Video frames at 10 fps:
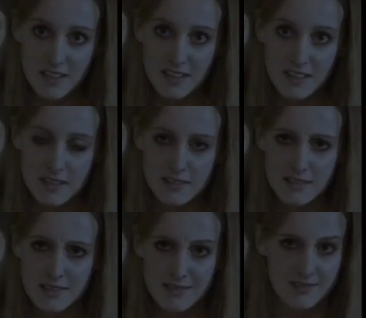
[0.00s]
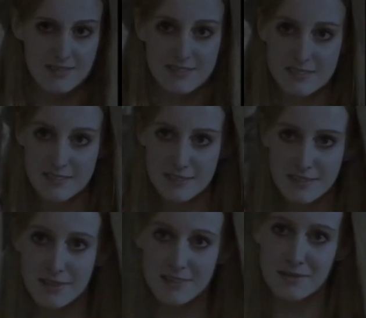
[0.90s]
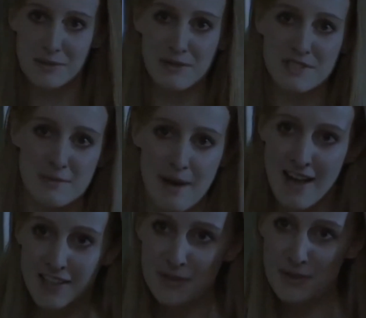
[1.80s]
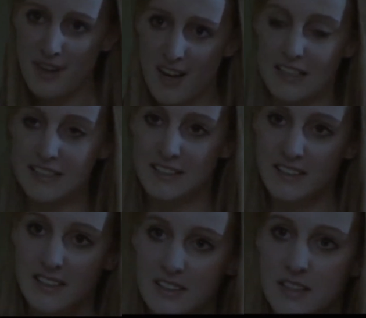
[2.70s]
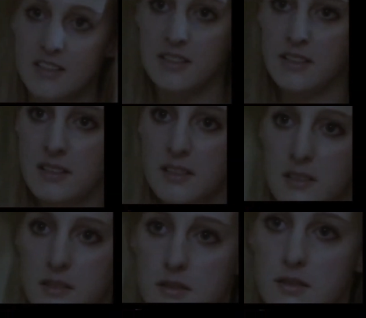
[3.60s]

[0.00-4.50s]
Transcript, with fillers: you know, close up against the wall? What's the matter? You all right? It didn't seem real. I just